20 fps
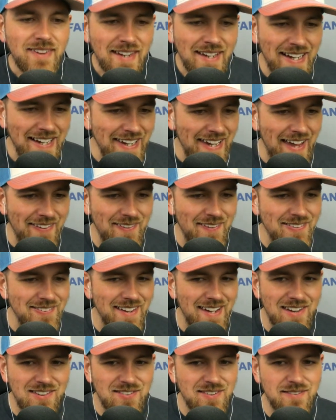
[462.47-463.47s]
again, this
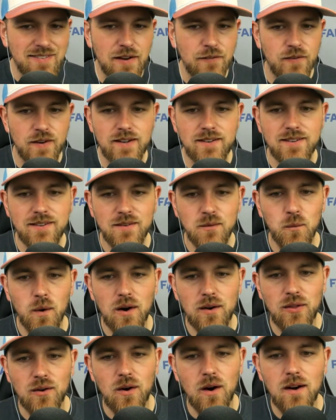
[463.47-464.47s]
slate is just different,
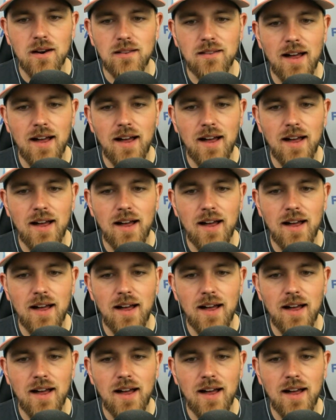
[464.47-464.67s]
where there aren't a